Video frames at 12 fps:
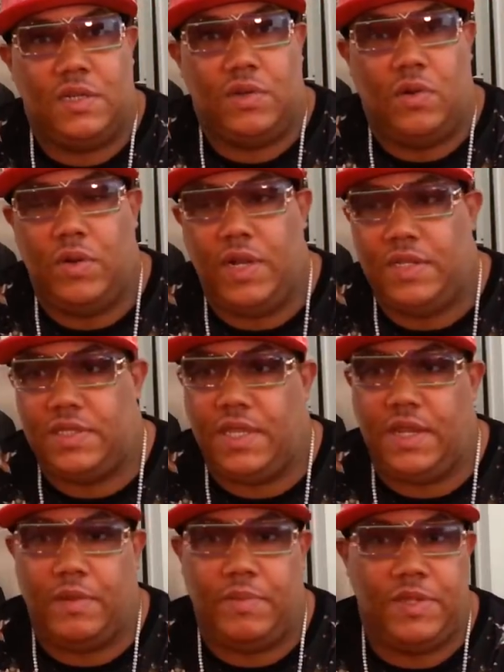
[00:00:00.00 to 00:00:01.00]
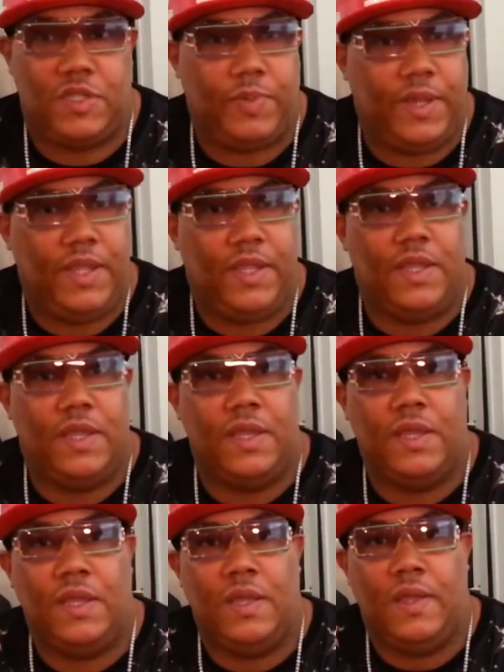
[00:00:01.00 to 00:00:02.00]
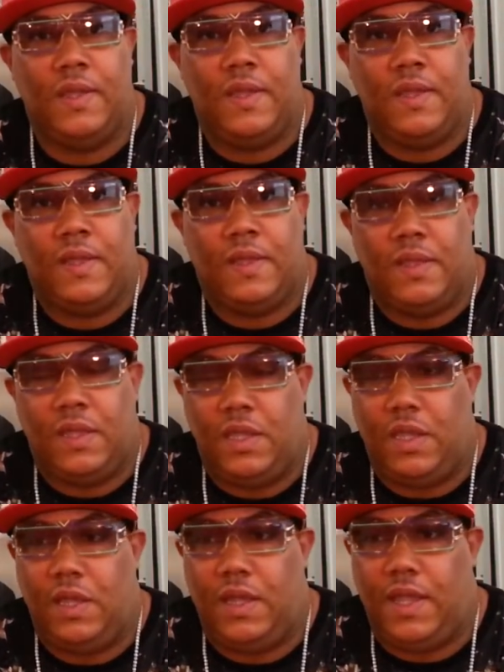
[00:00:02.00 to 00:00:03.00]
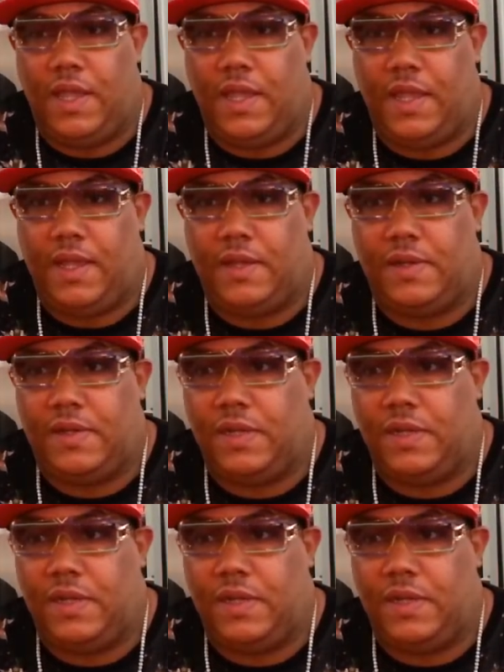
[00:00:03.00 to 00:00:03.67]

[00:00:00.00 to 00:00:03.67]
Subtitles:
or needs to hear me speak. And,